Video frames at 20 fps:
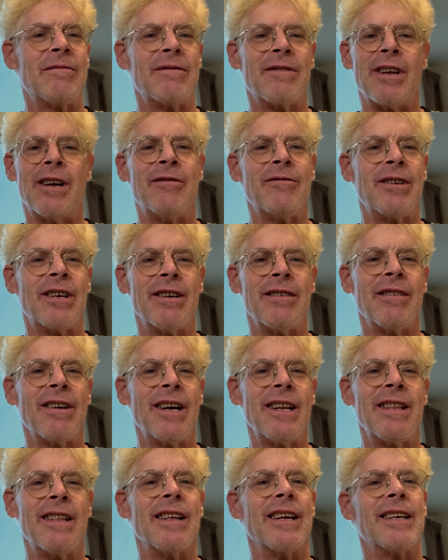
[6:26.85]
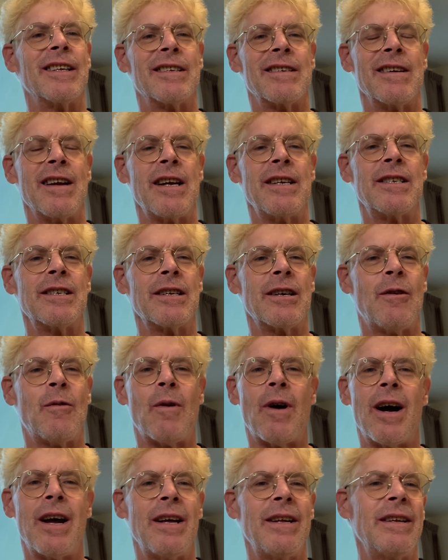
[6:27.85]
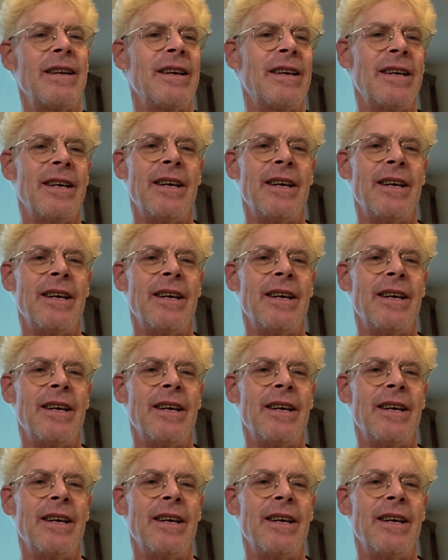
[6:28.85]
don't hear anything. It's nice and quiet.